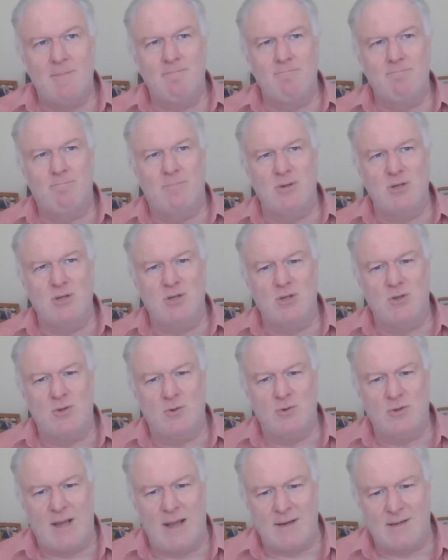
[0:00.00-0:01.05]
but you
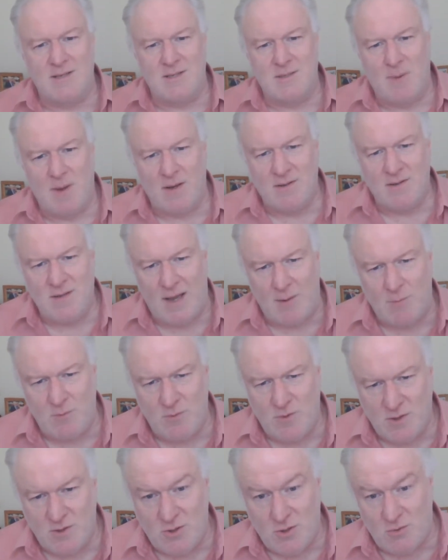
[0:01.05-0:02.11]
don't get to spend time with
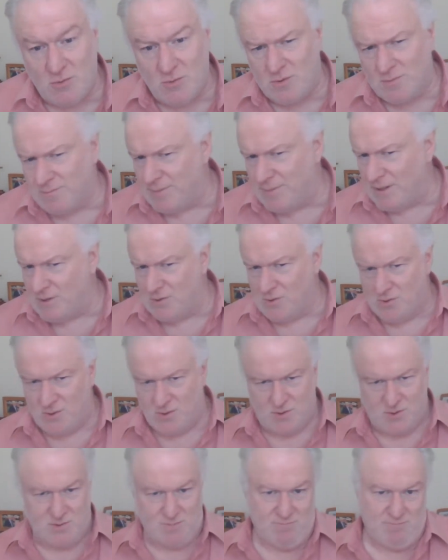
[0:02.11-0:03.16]
your children
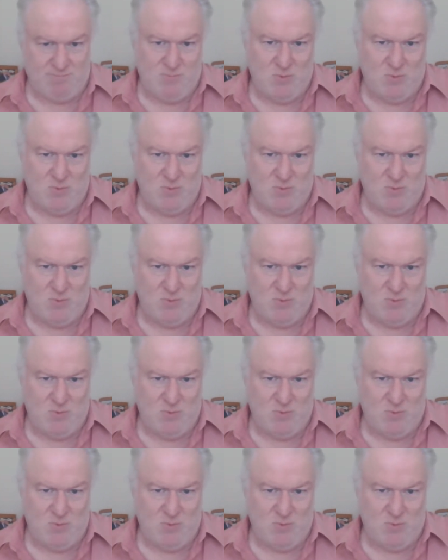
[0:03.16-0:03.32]
because